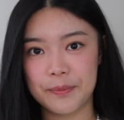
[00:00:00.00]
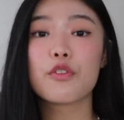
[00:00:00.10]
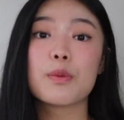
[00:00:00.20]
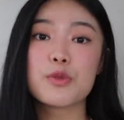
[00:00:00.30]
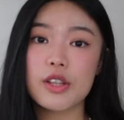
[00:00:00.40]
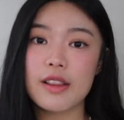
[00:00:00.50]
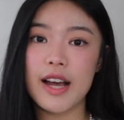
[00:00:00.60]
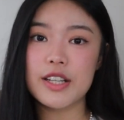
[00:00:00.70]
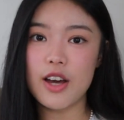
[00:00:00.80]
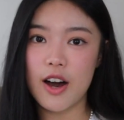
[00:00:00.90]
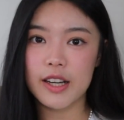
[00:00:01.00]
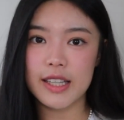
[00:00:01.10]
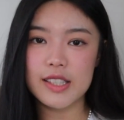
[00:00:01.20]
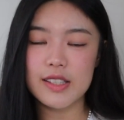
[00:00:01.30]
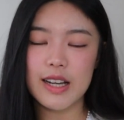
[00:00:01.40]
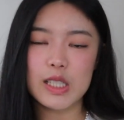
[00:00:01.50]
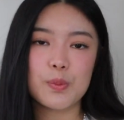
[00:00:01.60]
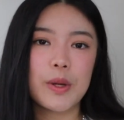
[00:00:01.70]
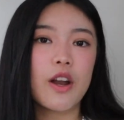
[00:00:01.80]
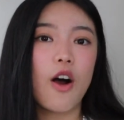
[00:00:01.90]
From July to August, I
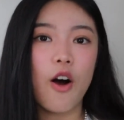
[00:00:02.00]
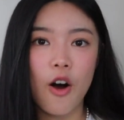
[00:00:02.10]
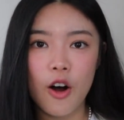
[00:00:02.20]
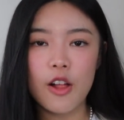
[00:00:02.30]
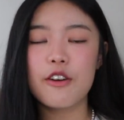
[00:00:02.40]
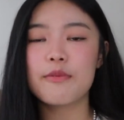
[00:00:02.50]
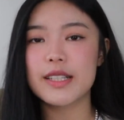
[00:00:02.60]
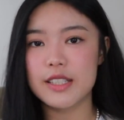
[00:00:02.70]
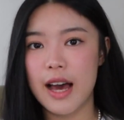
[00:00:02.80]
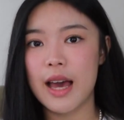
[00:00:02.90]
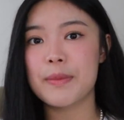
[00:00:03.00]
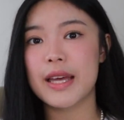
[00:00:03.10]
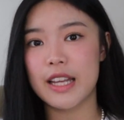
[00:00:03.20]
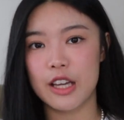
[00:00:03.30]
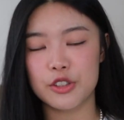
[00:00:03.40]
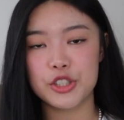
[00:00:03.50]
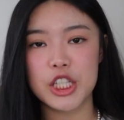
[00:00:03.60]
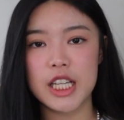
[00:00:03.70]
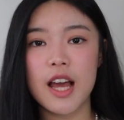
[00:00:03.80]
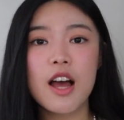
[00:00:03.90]
spent all of my time and
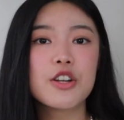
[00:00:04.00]
energy